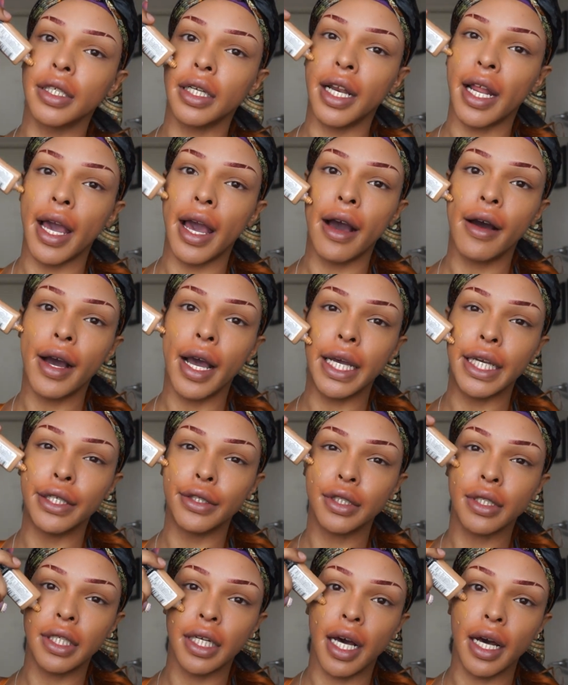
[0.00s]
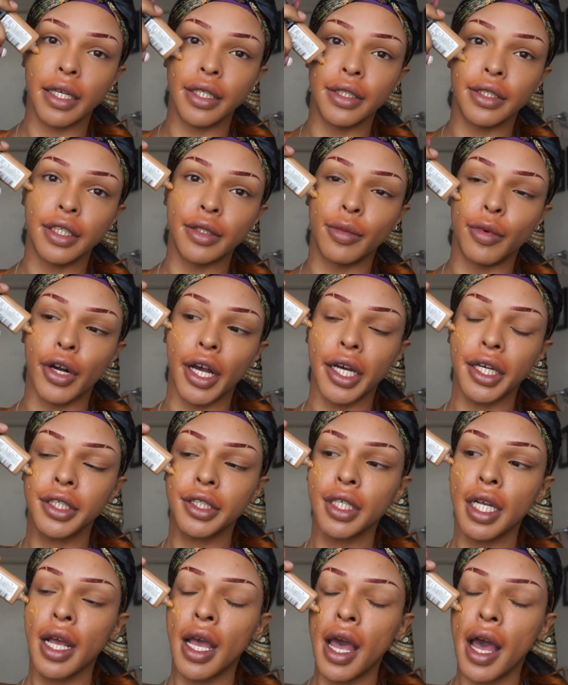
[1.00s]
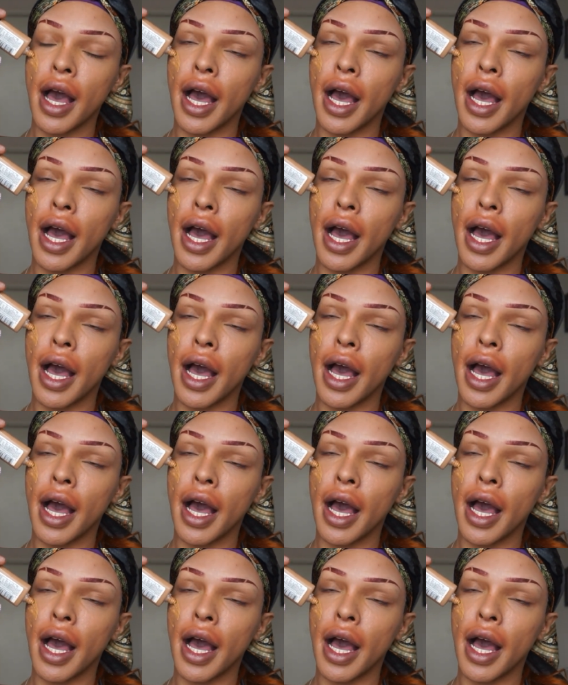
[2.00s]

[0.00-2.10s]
now. I used to not use a brush.